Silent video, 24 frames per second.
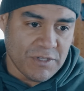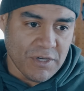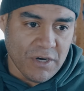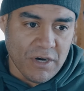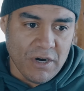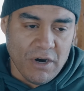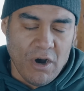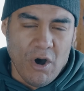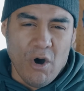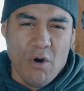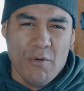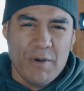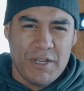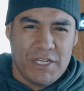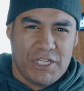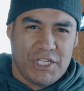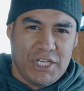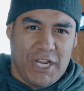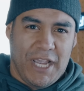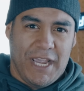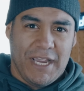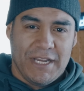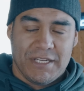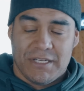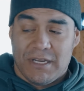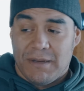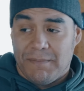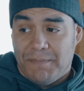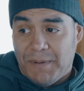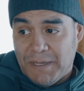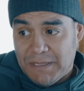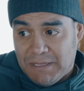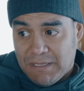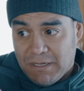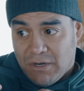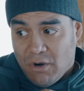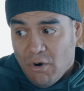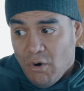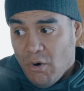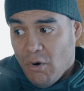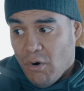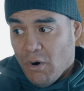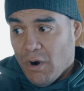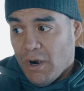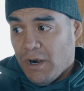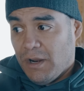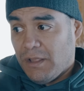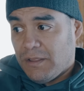are always changing. But the
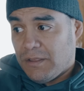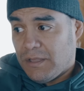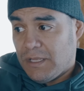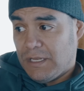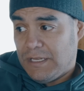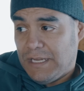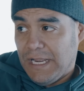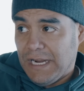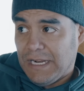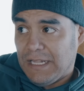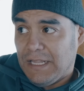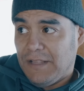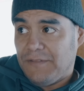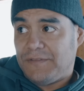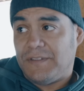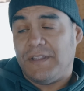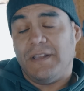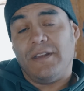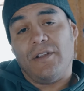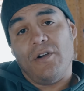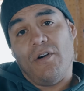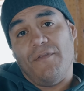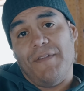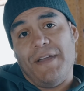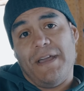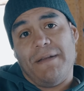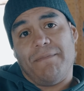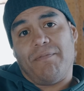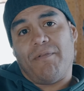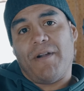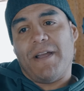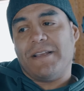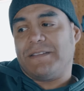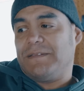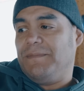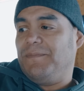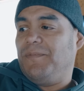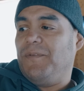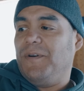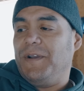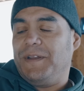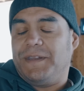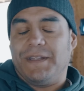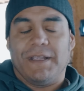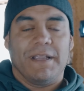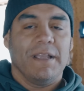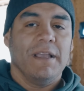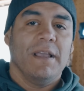core, the deadlift, and the overhead press, I'm
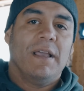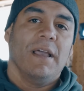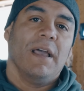pointing.